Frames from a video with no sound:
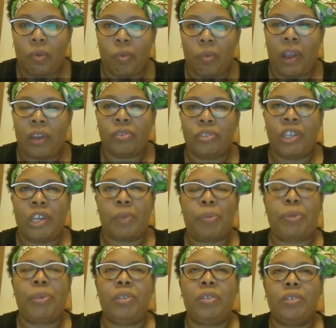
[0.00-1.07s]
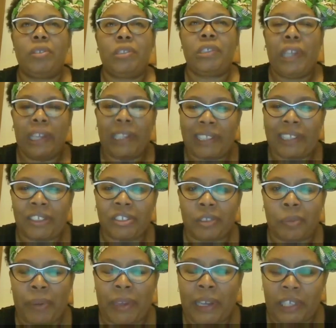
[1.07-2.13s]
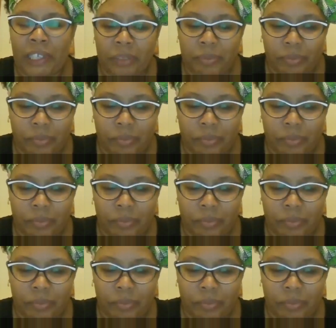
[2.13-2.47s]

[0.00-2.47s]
wound up killing somebody.